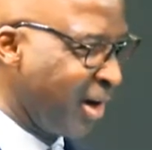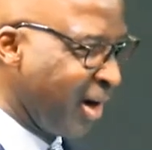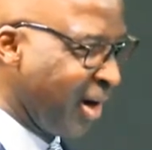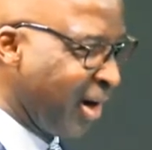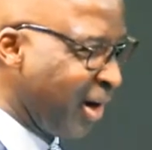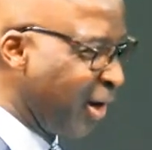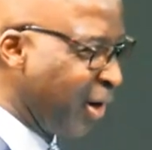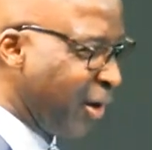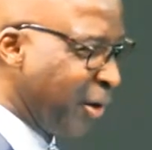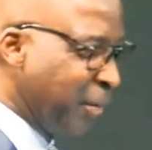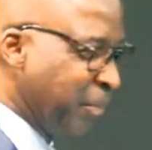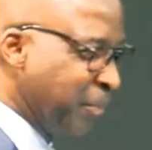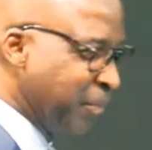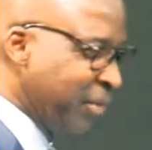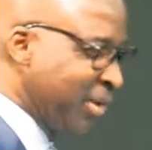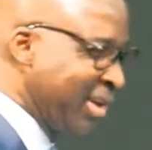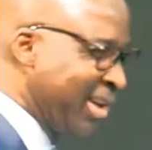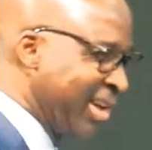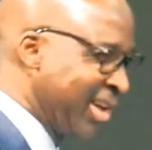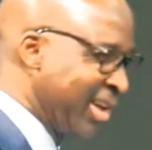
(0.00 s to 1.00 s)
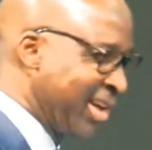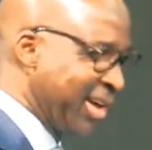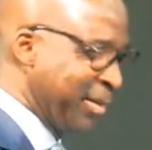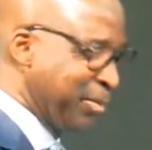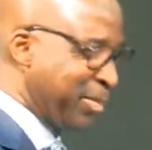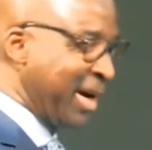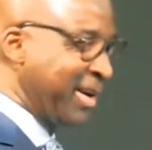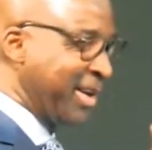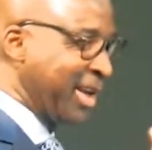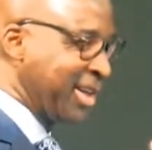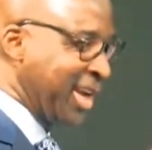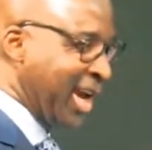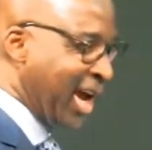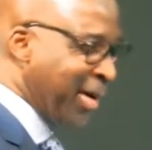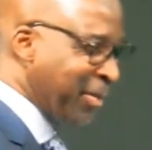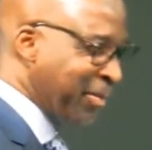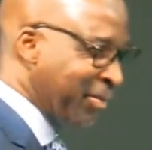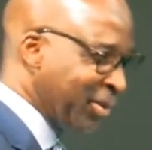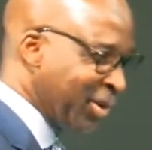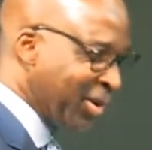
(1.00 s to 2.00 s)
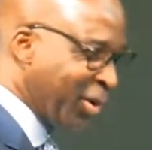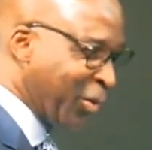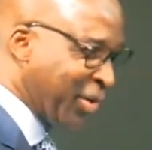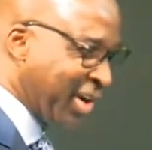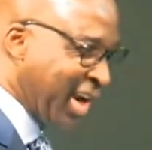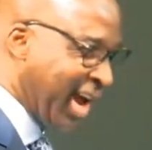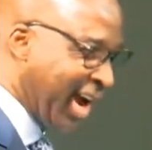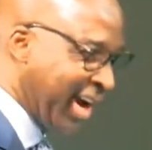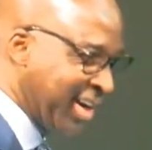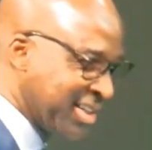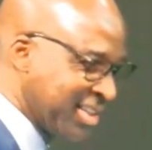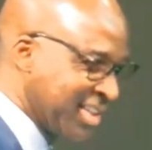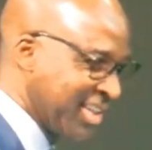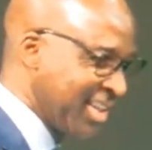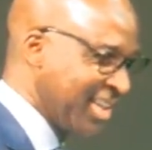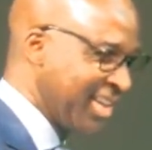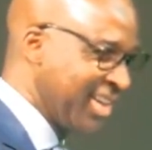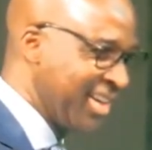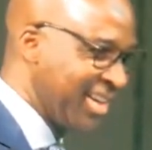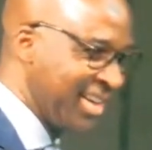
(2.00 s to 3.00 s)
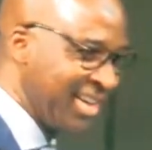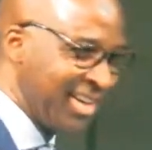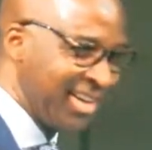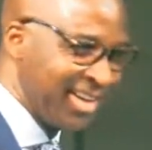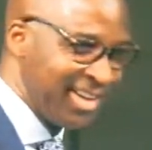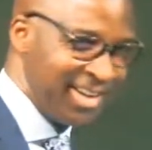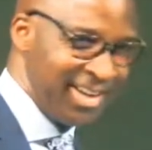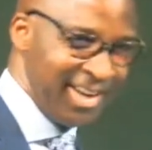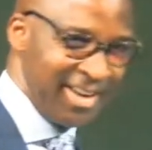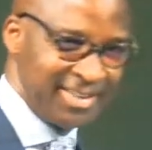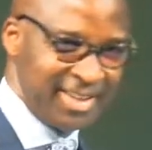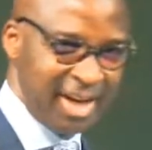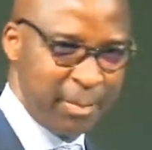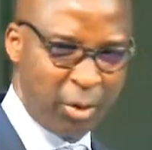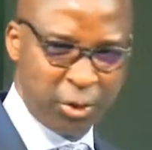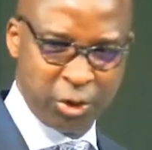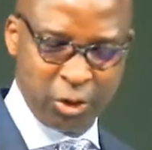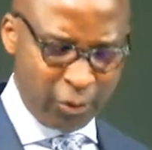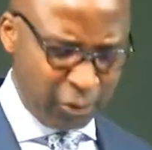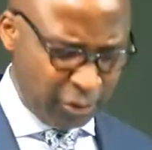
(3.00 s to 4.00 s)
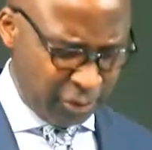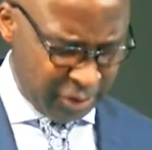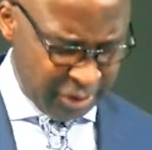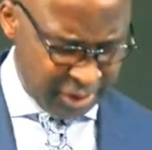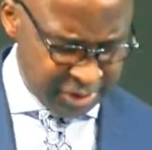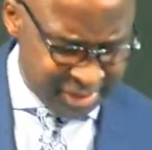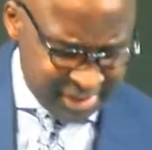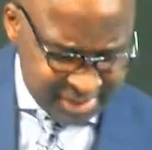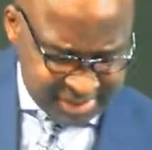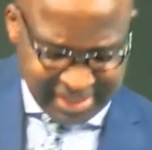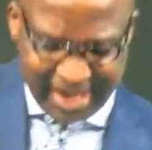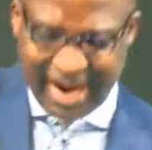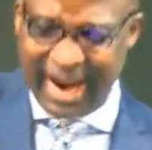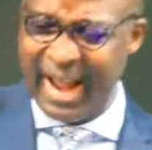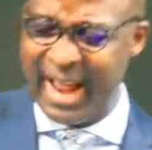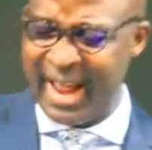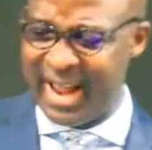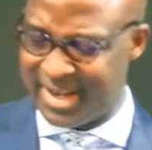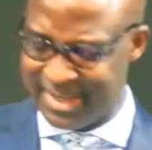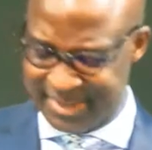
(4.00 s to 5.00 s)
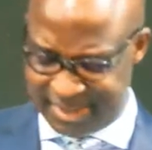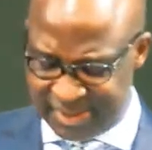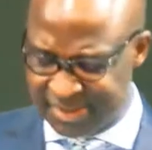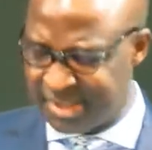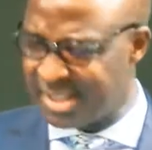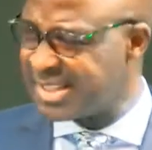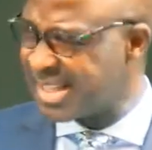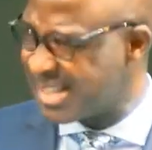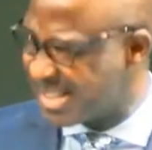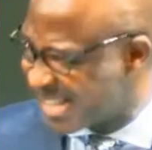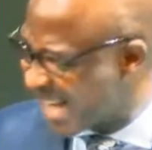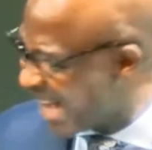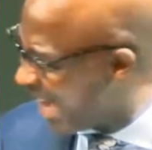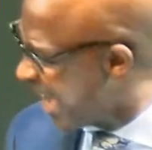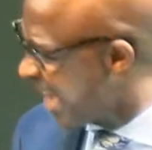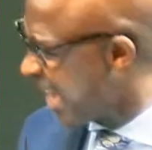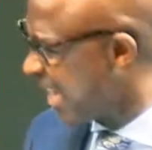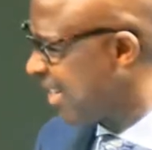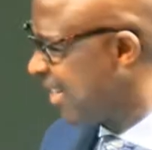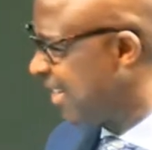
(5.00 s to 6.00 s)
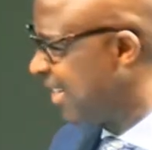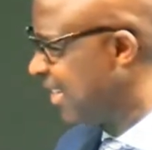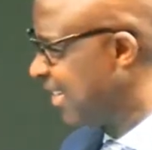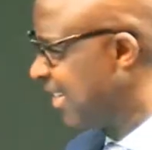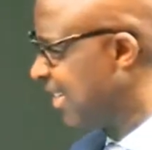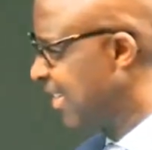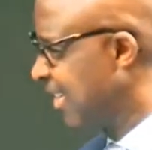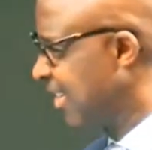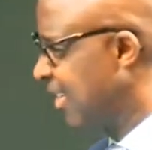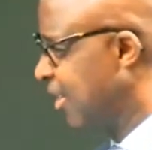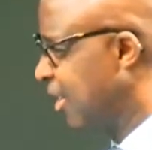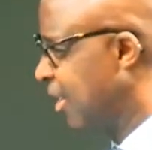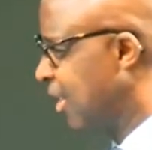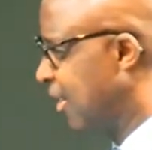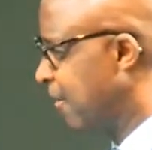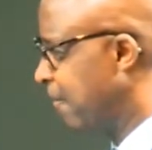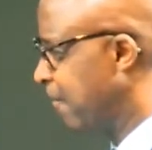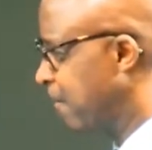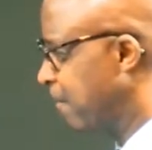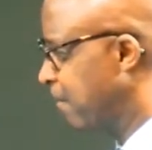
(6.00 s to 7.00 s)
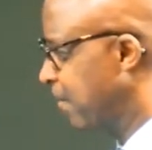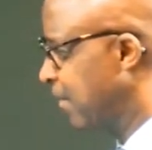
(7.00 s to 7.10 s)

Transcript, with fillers: a pounded yam overnight. It said, but you desire. Sounds like desire. desire.